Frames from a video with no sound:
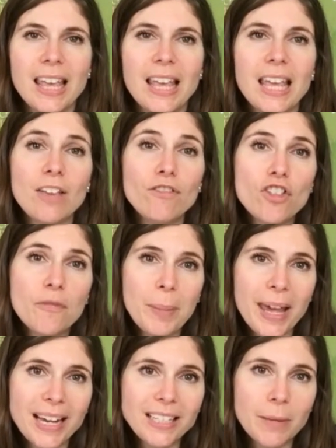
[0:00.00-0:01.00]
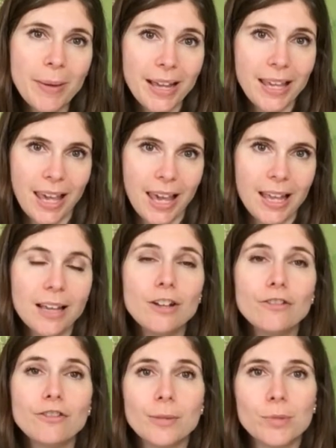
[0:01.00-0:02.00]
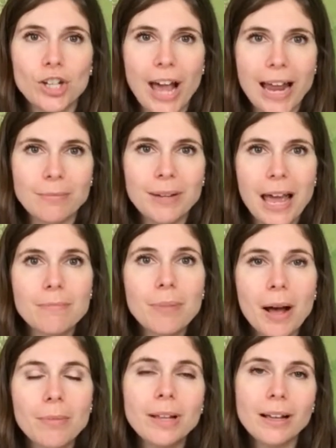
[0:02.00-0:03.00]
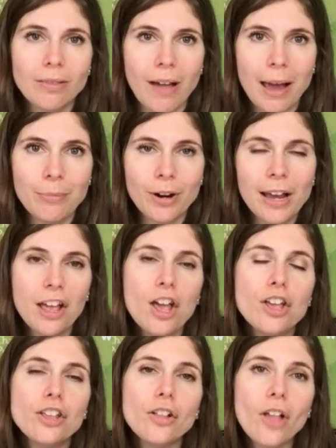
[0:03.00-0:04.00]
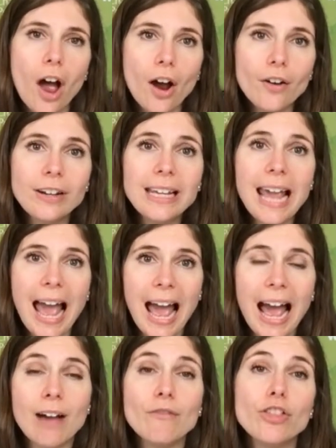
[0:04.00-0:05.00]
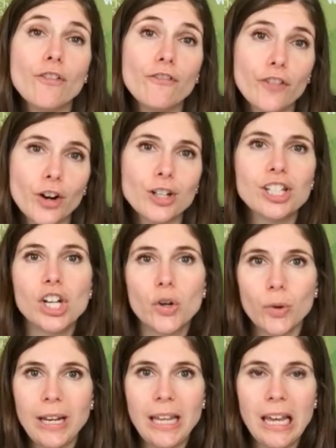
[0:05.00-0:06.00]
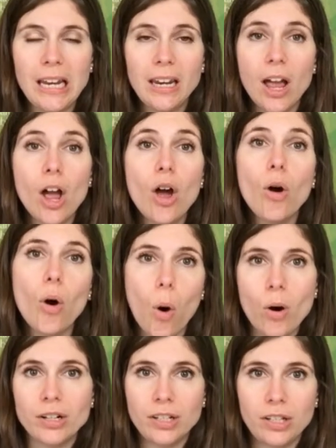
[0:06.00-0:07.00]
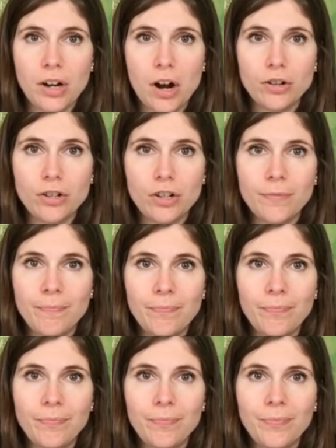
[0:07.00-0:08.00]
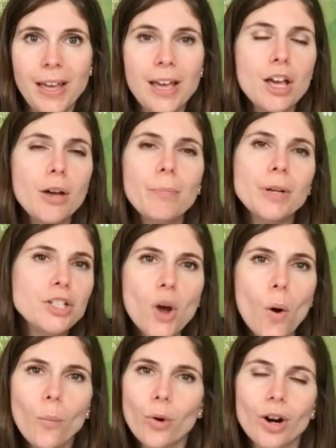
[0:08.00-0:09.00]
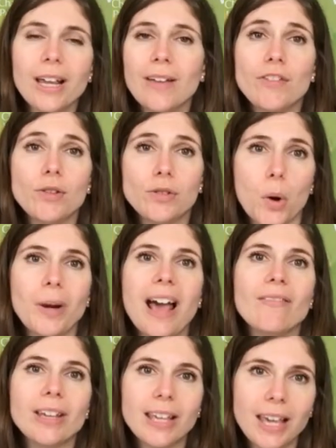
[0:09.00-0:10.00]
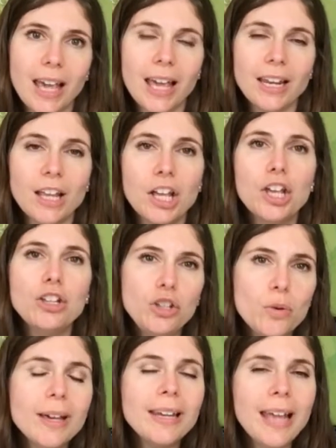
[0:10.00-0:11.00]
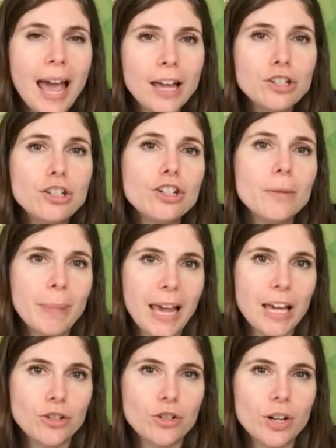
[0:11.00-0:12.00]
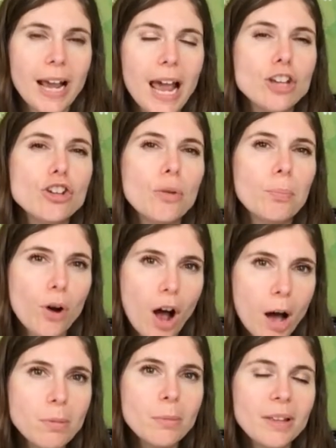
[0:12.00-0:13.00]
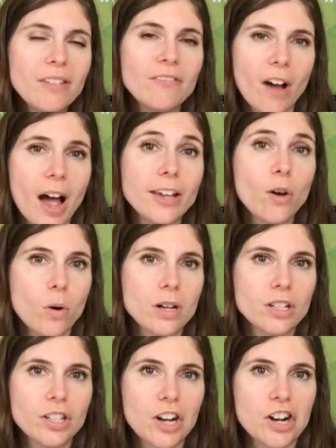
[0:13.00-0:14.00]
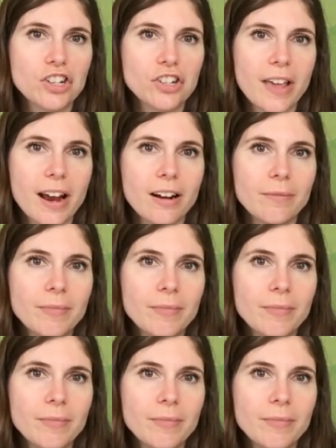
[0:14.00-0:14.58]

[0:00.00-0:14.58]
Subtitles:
If you've picked up a kit from Chatham-Kent Public Library, you'll already have the first ingredient, cornstarch. But don't worry if you don't have a kit. You can head to your pantry and you'll probably find cornstarch there.